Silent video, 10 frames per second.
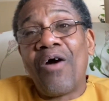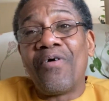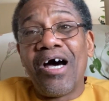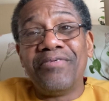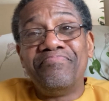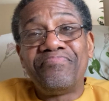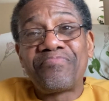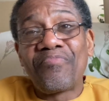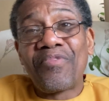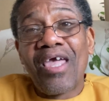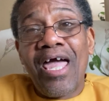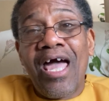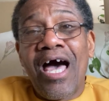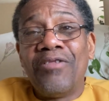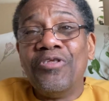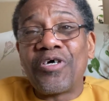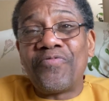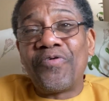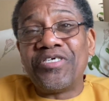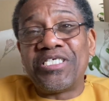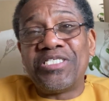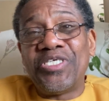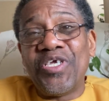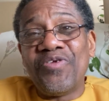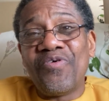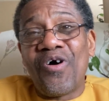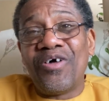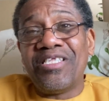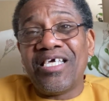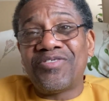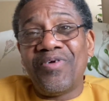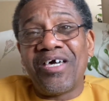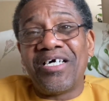Well, looking forward to seeing you all next week.